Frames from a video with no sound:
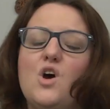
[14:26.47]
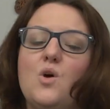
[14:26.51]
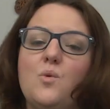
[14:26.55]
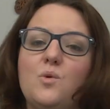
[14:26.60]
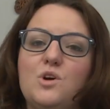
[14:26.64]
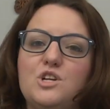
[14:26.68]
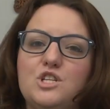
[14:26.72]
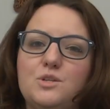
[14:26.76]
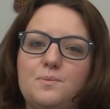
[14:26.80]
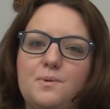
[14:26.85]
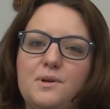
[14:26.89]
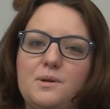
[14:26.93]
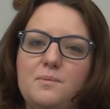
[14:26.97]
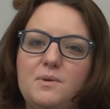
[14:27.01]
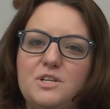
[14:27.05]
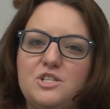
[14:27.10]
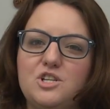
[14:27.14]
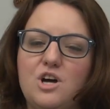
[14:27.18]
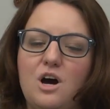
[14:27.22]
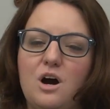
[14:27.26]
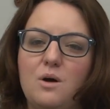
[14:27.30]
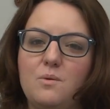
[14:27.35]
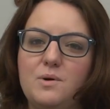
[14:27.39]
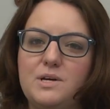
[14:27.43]
where it's pretty much
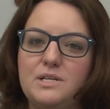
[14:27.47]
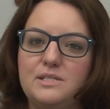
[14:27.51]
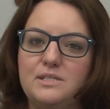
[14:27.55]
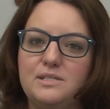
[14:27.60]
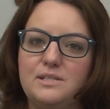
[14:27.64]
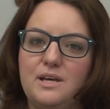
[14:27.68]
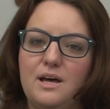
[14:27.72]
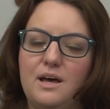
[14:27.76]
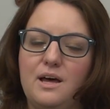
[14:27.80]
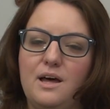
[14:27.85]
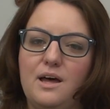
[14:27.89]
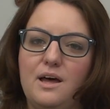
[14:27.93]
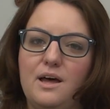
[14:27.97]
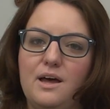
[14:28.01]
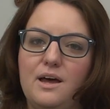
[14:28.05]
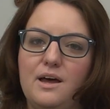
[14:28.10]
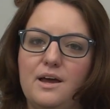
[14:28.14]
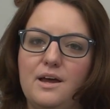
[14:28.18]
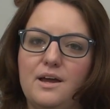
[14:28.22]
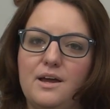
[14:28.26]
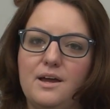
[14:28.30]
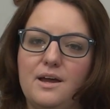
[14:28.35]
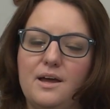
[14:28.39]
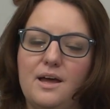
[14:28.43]
always
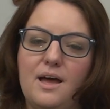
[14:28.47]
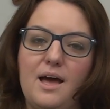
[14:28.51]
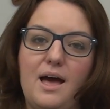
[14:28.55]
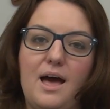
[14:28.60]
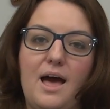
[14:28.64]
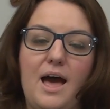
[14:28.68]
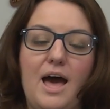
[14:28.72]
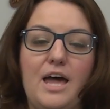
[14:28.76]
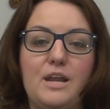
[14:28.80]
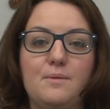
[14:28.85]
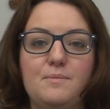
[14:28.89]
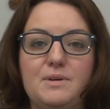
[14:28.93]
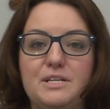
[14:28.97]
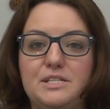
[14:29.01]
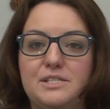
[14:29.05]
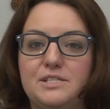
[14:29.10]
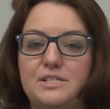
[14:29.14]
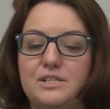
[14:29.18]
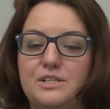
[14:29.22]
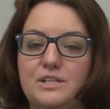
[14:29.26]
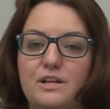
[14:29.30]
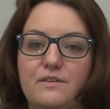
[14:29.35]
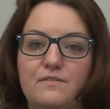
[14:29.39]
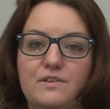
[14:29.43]
a enemies
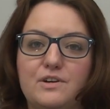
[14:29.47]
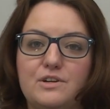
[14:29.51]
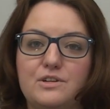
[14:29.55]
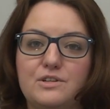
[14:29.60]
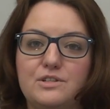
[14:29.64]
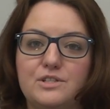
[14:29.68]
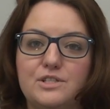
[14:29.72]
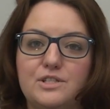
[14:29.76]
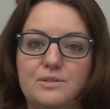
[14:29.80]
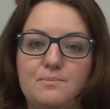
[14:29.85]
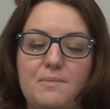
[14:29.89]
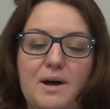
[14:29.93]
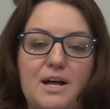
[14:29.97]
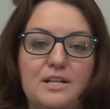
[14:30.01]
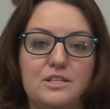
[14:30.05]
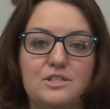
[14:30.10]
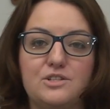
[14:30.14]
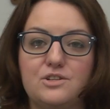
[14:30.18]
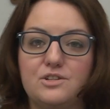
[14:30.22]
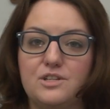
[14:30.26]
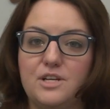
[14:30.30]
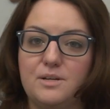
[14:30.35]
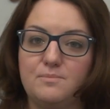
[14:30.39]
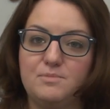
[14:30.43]
to lovers
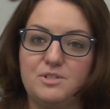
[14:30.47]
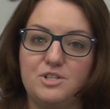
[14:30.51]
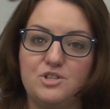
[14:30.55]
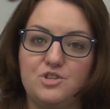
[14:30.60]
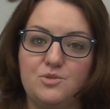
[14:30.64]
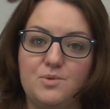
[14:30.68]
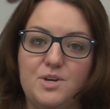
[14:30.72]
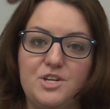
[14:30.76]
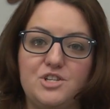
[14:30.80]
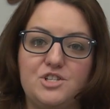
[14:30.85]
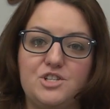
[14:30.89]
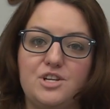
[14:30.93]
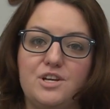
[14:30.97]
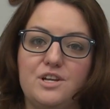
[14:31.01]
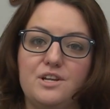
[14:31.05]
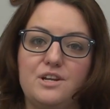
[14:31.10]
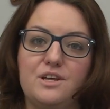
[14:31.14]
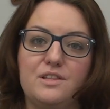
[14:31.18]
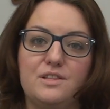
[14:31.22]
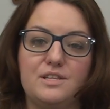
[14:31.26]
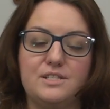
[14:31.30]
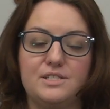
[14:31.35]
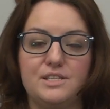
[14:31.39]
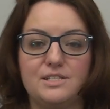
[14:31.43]
monster type situation.
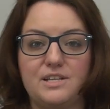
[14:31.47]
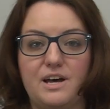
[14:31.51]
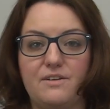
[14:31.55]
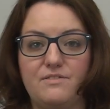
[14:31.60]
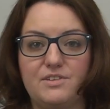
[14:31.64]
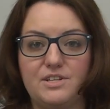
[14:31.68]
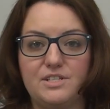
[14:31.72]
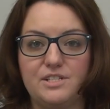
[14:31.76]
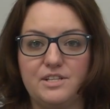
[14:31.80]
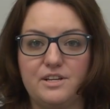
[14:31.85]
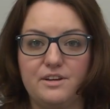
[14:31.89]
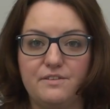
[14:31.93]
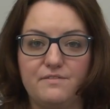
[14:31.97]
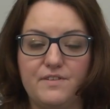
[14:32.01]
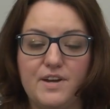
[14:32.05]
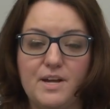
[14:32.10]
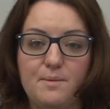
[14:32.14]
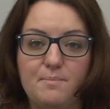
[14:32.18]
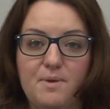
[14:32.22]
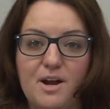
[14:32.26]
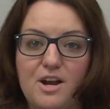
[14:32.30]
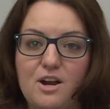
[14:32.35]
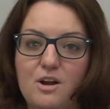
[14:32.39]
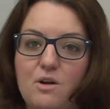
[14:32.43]
This is obviously a
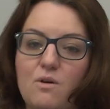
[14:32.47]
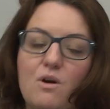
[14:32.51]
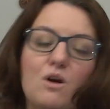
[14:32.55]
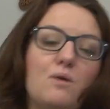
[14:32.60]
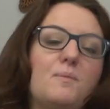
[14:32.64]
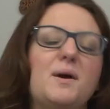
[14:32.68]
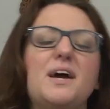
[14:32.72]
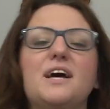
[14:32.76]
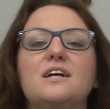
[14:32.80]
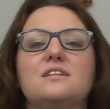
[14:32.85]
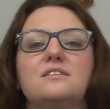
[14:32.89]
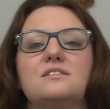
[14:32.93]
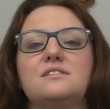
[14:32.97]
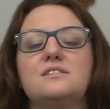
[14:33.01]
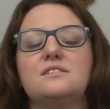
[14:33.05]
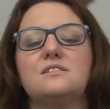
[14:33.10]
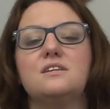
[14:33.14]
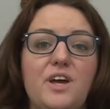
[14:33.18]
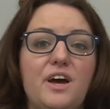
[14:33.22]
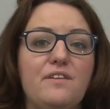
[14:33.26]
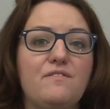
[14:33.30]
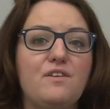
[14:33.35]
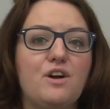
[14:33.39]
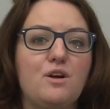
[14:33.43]
vampire romance.
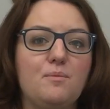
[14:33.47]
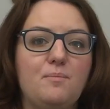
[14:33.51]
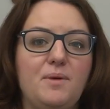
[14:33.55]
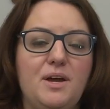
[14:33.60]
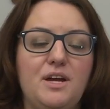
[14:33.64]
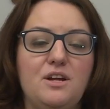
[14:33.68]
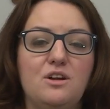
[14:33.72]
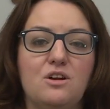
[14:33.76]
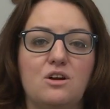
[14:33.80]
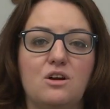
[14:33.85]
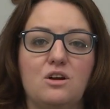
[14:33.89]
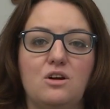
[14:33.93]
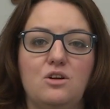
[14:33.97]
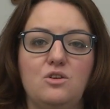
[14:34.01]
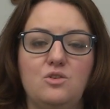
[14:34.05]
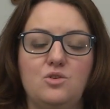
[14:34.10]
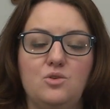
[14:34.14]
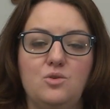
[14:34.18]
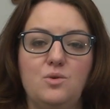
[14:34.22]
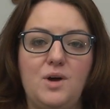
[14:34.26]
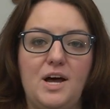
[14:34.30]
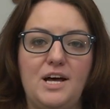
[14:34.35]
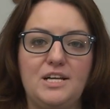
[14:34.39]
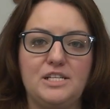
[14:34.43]
We have our main girl
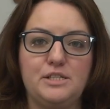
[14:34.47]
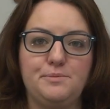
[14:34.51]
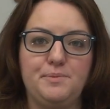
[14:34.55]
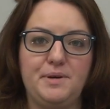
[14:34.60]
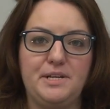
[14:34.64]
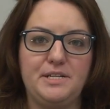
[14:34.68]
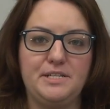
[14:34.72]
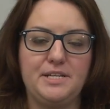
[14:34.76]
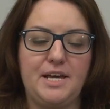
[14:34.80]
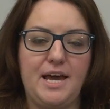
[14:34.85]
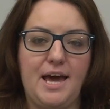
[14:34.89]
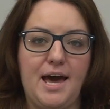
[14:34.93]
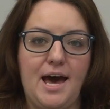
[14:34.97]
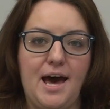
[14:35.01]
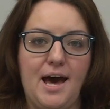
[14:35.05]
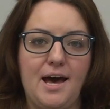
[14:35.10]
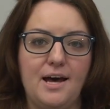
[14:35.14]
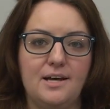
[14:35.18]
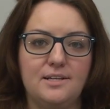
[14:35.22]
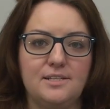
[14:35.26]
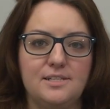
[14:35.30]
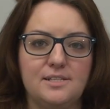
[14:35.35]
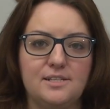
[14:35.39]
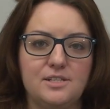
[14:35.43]
who has been
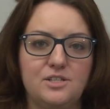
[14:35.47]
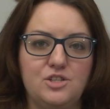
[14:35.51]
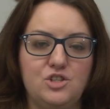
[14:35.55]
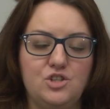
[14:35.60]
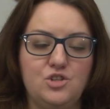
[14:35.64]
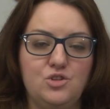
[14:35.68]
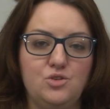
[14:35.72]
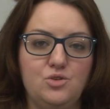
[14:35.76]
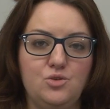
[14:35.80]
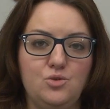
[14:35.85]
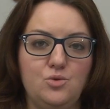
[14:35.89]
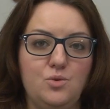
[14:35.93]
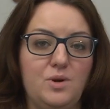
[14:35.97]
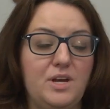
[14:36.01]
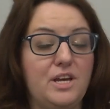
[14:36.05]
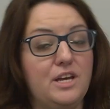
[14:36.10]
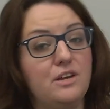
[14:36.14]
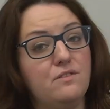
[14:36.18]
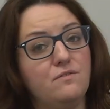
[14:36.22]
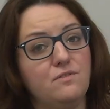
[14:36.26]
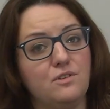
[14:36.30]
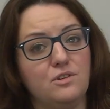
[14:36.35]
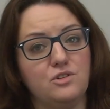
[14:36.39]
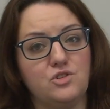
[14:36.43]
tasked to
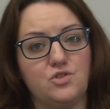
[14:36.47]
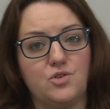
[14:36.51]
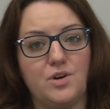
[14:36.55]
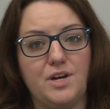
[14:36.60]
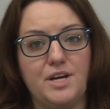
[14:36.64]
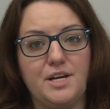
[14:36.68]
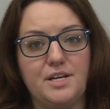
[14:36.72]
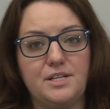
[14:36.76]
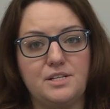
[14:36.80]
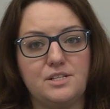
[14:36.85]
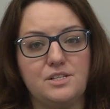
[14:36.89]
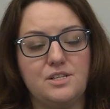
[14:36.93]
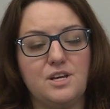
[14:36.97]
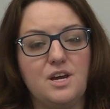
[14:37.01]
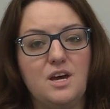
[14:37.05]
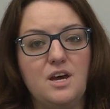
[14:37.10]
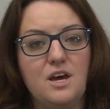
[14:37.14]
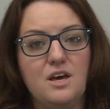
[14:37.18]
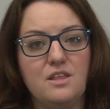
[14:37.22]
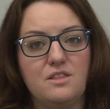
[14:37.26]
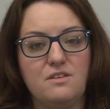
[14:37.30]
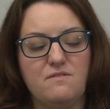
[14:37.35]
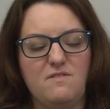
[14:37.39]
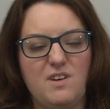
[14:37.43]
infiltrate
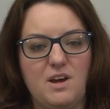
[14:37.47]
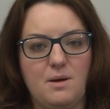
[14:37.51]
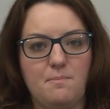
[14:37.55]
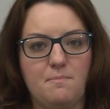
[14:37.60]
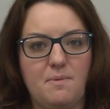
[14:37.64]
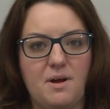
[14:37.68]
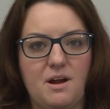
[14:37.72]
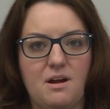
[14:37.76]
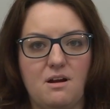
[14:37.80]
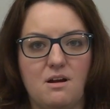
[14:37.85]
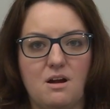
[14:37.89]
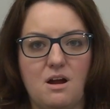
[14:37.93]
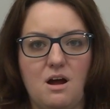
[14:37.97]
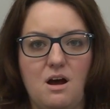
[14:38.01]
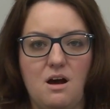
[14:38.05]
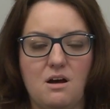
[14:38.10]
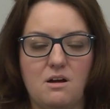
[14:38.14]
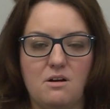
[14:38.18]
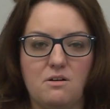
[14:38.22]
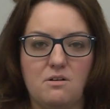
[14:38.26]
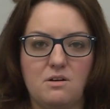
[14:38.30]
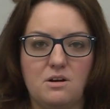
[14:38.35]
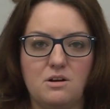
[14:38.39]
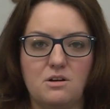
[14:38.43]
the vampire
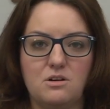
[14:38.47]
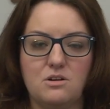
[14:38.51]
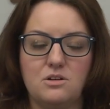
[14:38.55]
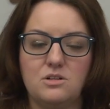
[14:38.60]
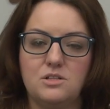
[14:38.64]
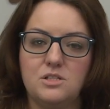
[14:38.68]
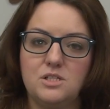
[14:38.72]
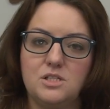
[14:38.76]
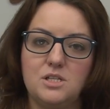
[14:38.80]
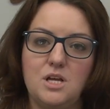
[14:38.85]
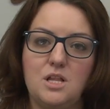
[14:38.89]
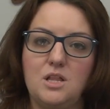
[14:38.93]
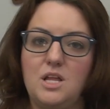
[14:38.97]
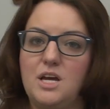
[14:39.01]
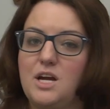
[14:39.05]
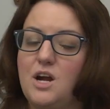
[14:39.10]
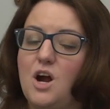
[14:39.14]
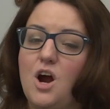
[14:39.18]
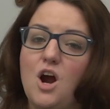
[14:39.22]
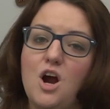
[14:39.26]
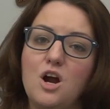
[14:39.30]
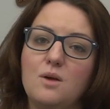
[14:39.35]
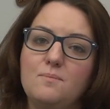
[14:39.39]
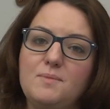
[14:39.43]
conqueror's
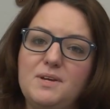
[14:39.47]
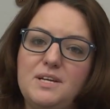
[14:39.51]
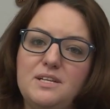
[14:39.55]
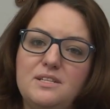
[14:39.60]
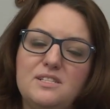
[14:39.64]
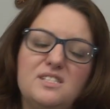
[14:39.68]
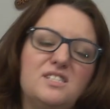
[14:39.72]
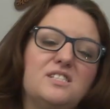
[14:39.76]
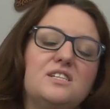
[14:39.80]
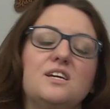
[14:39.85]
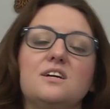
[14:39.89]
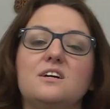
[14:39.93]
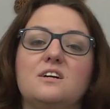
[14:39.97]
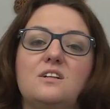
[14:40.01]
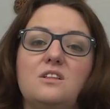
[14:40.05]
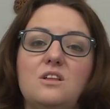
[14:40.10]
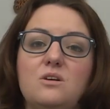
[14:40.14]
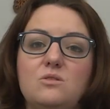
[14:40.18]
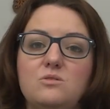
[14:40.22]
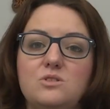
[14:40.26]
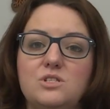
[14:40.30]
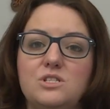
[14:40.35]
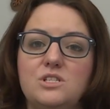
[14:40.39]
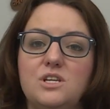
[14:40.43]
armies, get
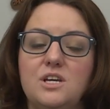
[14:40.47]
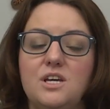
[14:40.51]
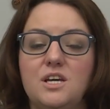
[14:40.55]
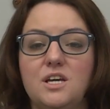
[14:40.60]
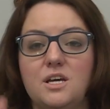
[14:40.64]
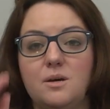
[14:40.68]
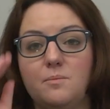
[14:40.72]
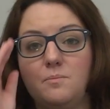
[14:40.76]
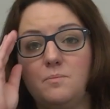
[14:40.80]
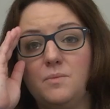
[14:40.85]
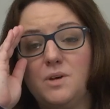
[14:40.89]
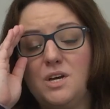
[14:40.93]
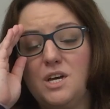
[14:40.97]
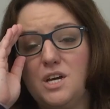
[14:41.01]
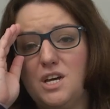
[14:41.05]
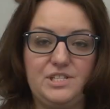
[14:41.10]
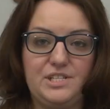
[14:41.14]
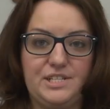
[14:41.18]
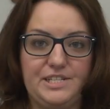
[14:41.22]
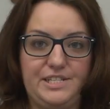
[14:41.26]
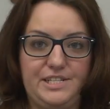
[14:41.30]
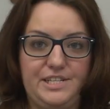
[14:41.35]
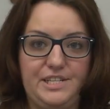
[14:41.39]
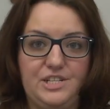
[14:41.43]
close to him,
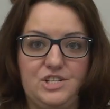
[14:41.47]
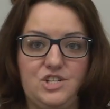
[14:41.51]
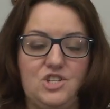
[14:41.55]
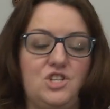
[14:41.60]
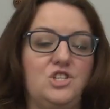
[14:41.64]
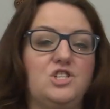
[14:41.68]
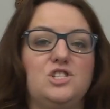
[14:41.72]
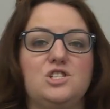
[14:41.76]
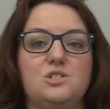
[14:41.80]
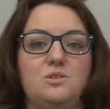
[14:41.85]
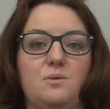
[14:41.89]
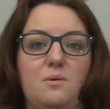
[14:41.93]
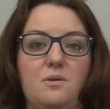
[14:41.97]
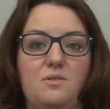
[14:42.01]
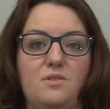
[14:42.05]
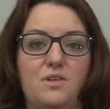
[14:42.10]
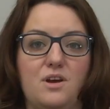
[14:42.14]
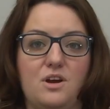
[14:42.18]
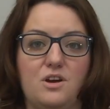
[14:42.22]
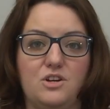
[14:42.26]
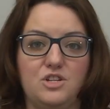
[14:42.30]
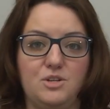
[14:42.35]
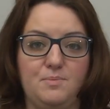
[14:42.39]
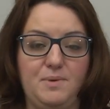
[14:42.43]
succeed. She's
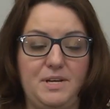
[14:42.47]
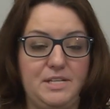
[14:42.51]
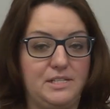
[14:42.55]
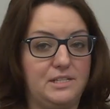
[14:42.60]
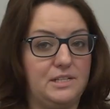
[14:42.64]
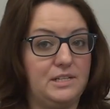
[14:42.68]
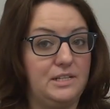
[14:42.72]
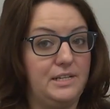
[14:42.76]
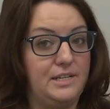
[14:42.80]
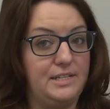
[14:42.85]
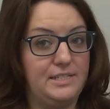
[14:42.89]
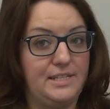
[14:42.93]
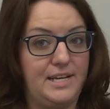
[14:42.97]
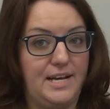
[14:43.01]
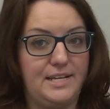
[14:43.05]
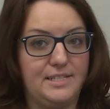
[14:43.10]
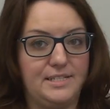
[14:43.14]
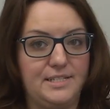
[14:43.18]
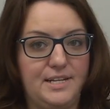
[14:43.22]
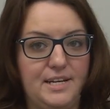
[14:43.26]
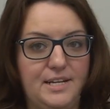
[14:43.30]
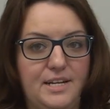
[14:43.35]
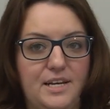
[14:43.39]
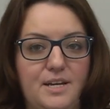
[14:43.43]
there to basically
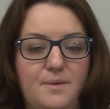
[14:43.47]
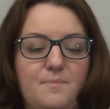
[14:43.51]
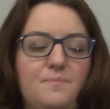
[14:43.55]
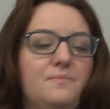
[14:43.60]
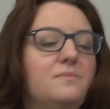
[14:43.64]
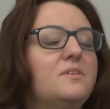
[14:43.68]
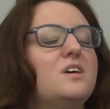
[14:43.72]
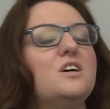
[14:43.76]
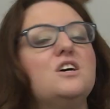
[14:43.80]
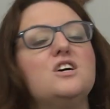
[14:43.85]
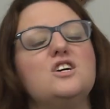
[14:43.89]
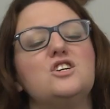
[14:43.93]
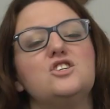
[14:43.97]
assassinate him.